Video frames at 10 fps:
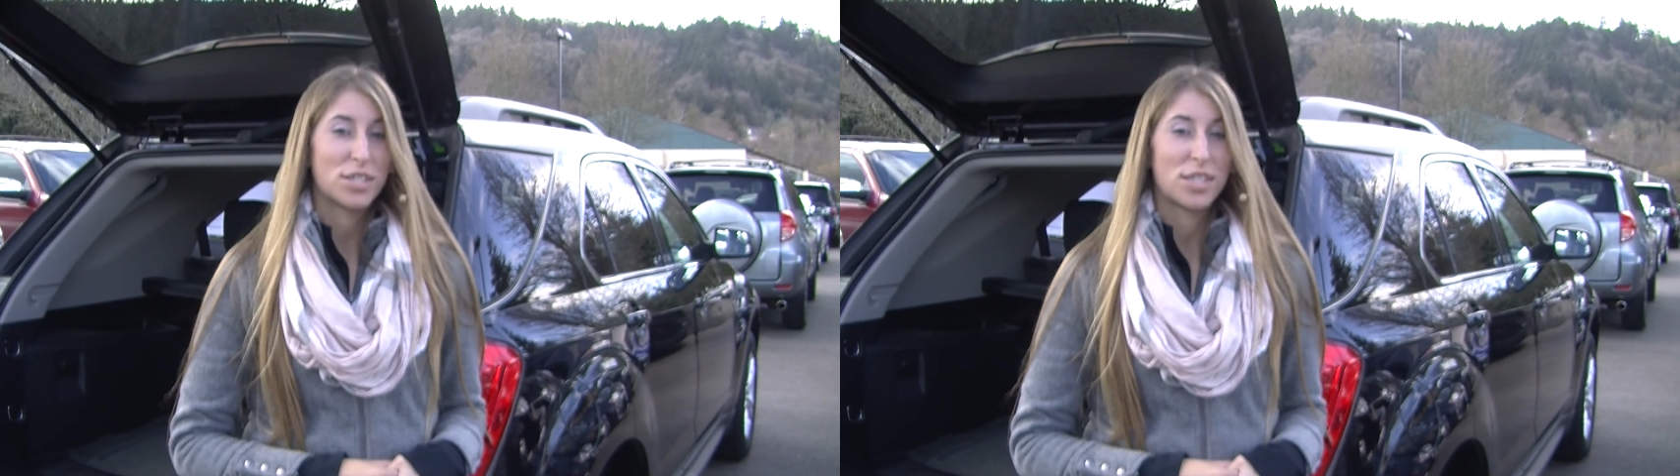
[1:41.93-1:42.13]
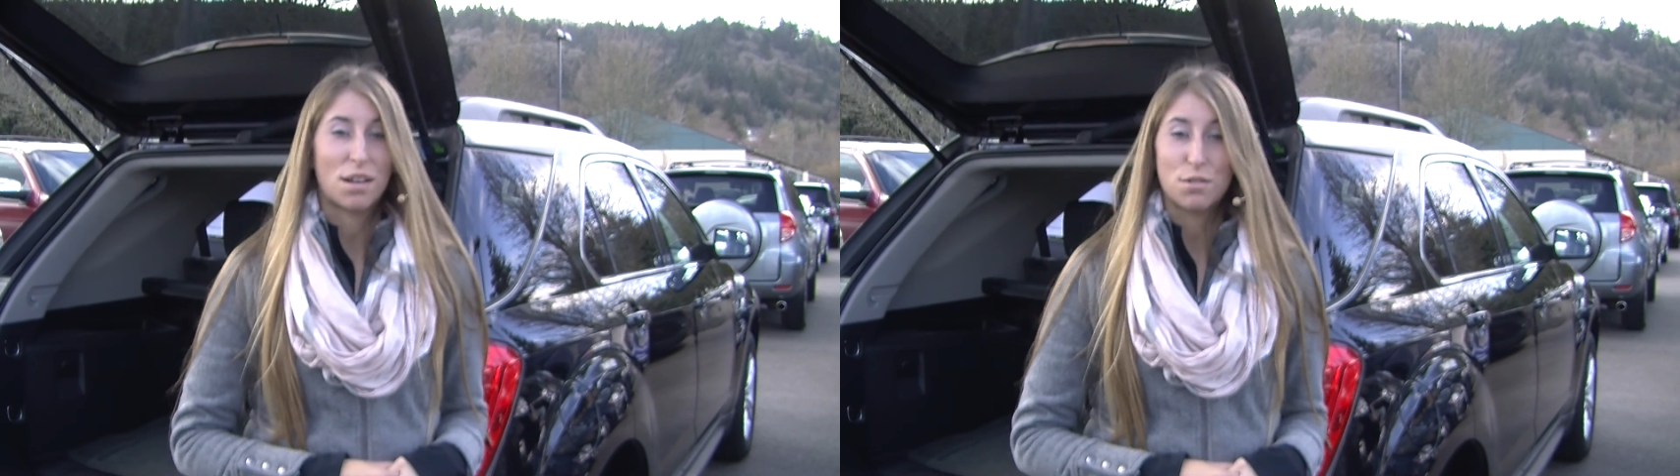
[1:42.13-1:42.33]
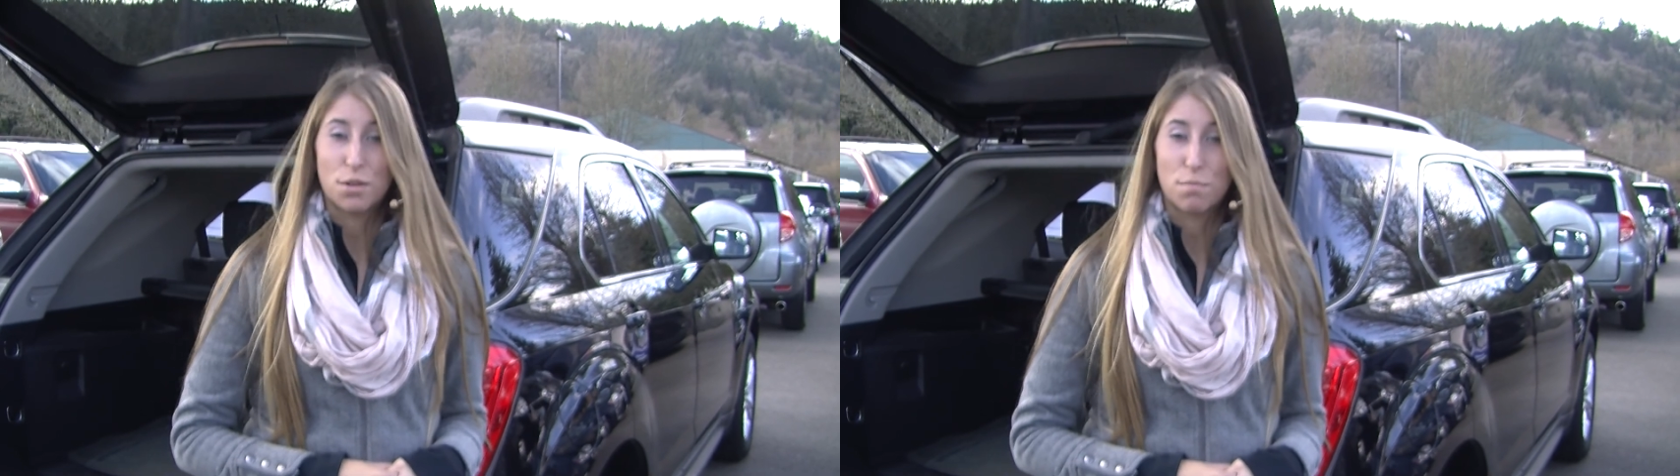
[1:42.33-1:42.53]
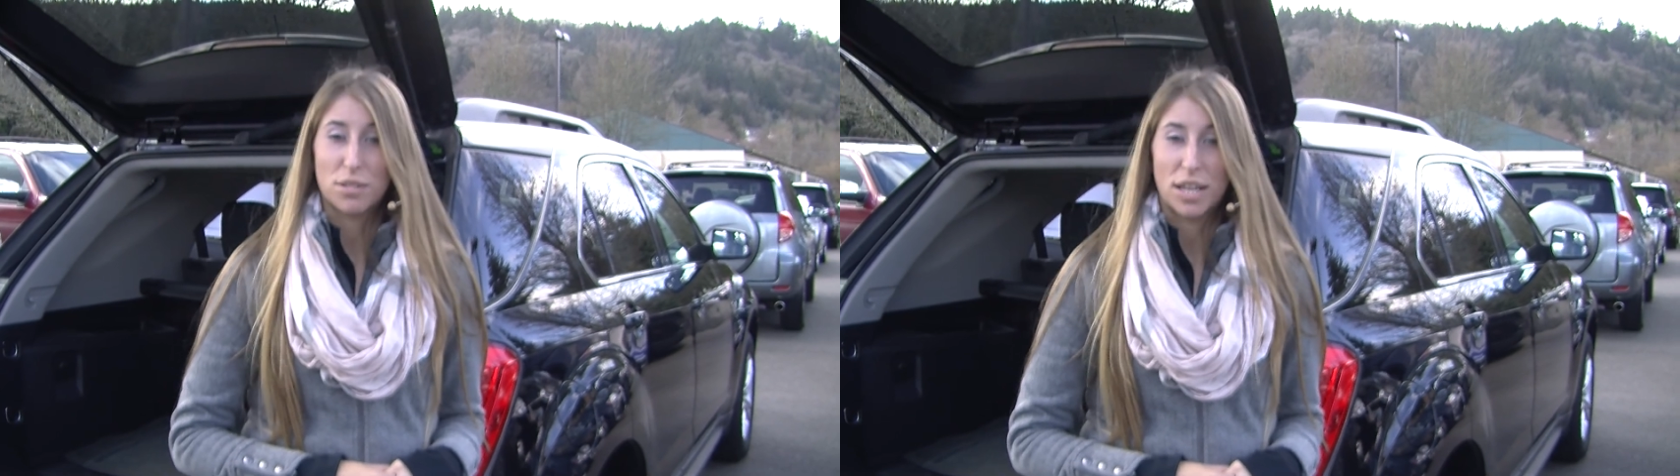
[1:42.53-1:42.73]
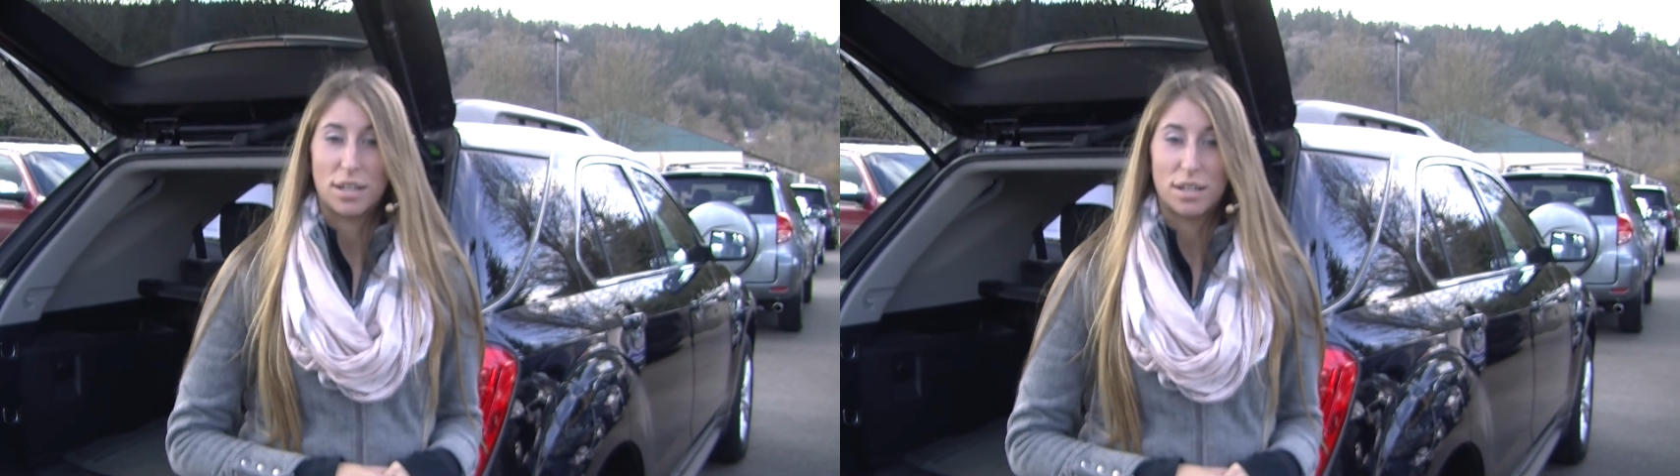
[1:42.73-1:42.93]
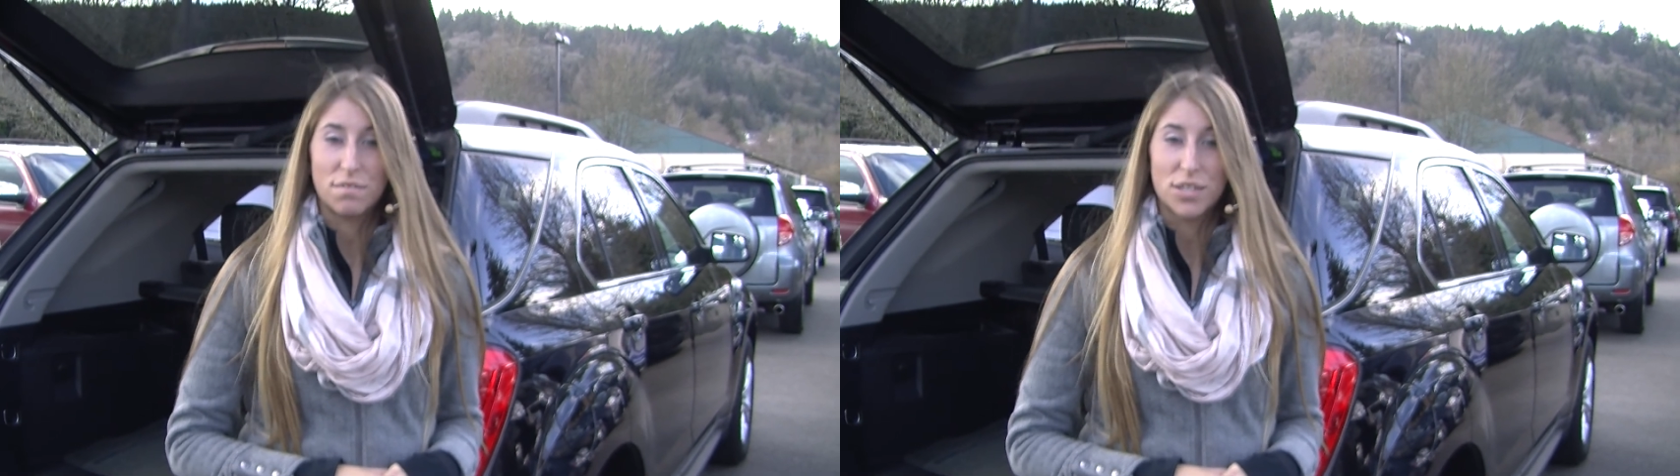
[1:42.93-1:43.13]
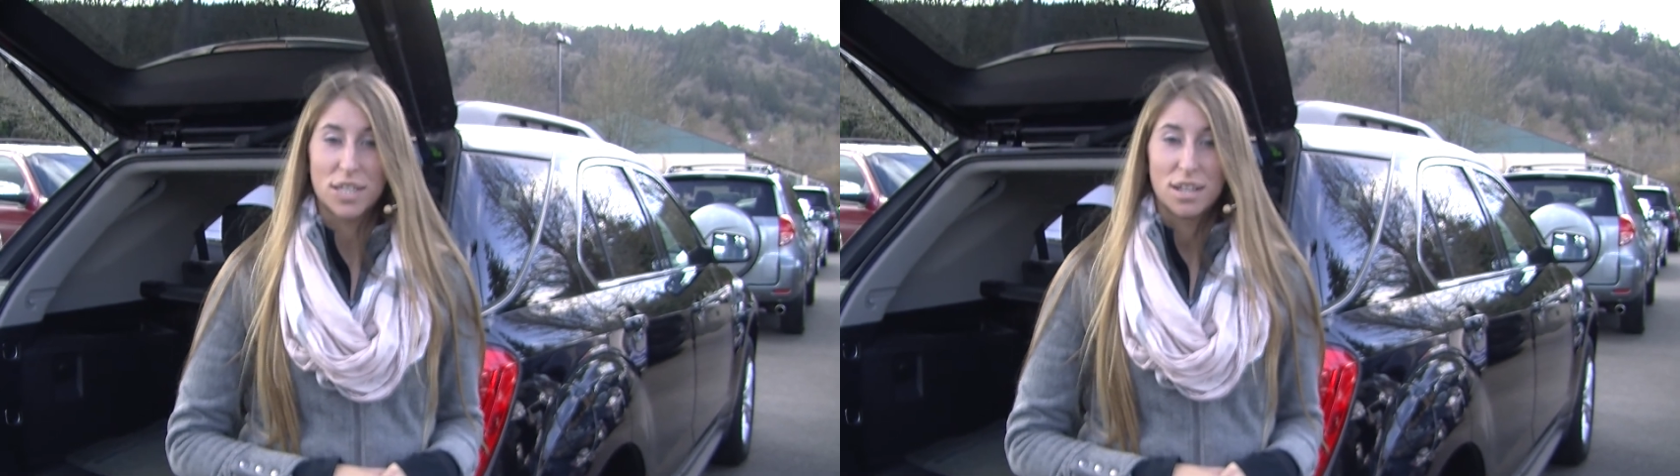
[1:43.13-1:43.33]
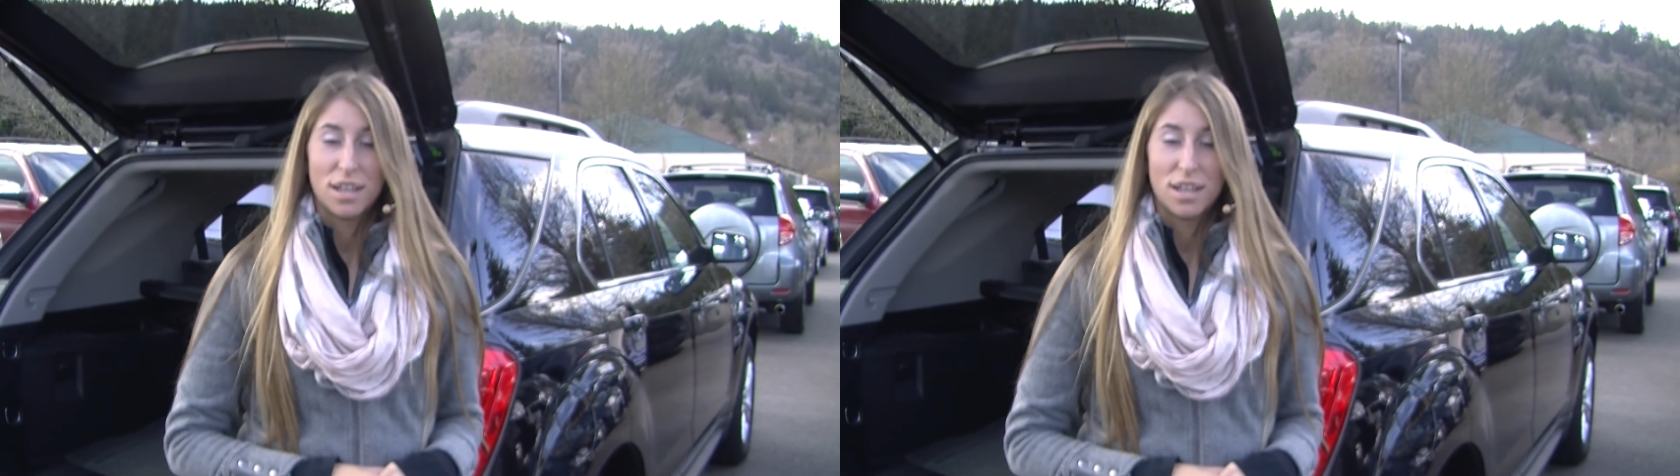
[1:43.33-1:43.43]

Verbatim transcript: sales representatives